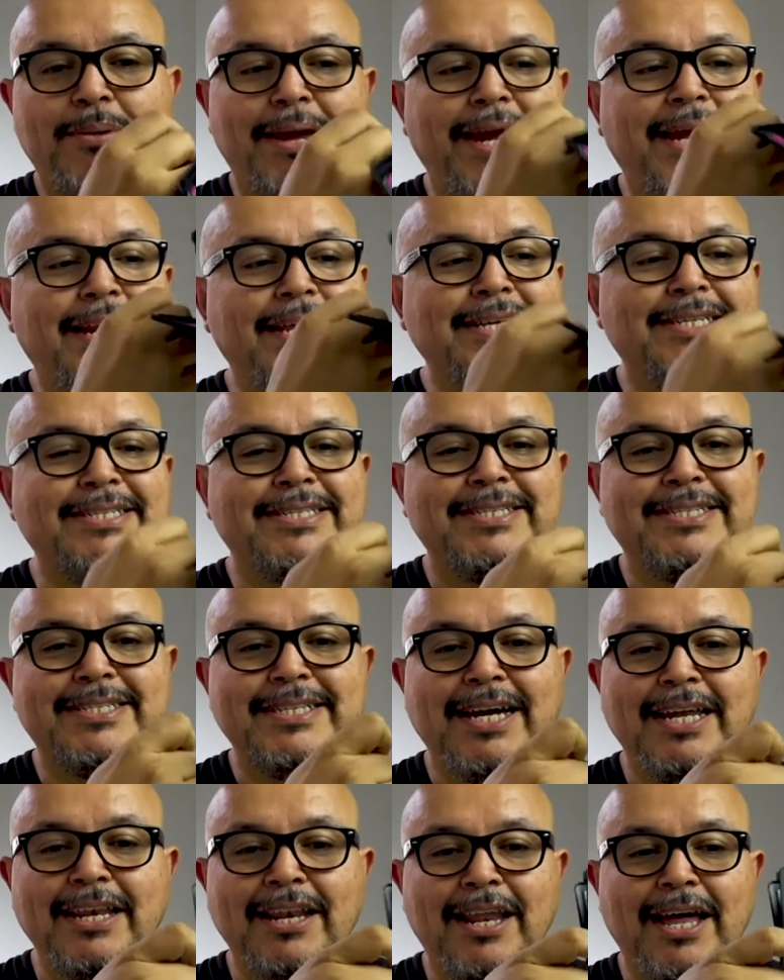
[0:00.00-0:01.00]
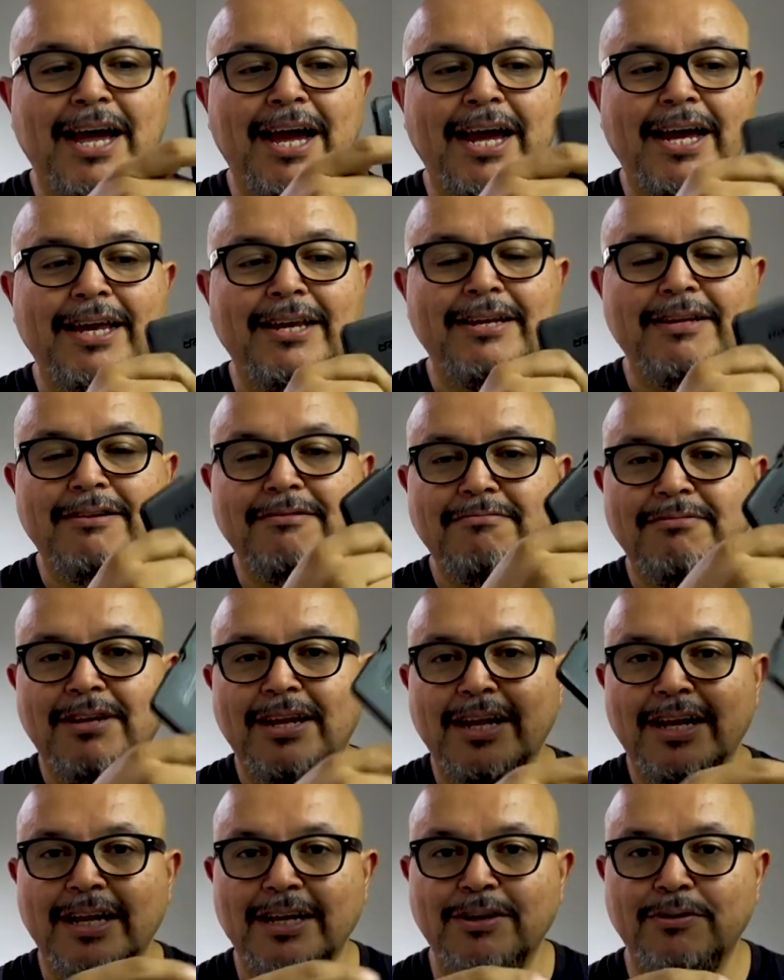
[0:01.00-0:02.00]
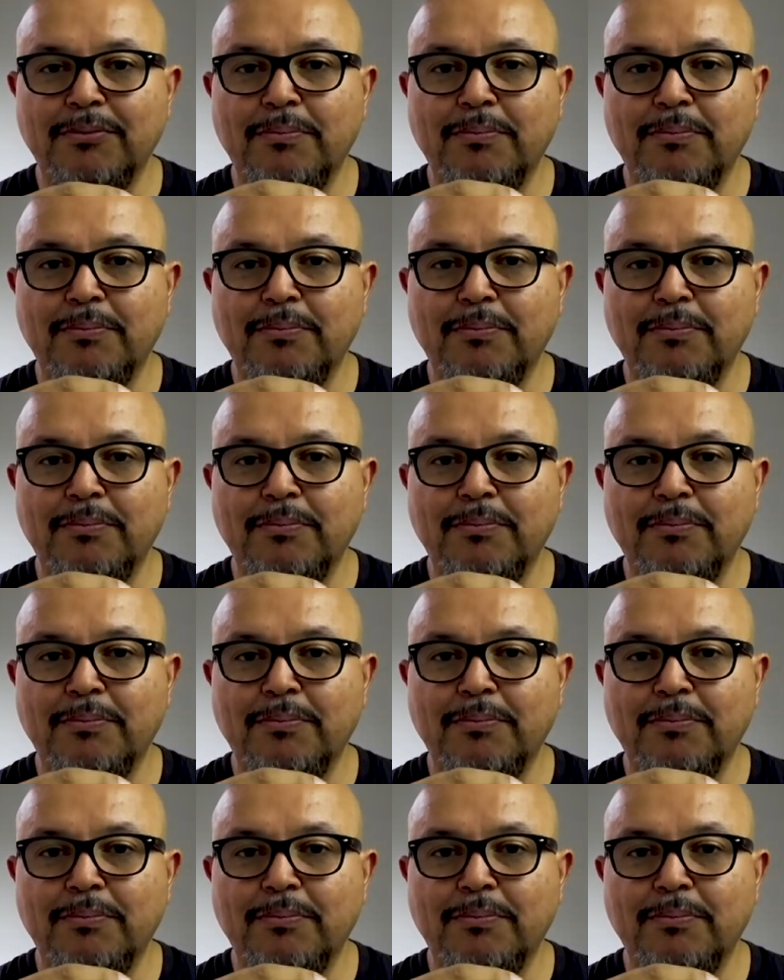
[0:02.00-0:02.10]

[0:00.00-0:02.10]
any sunlight, like a little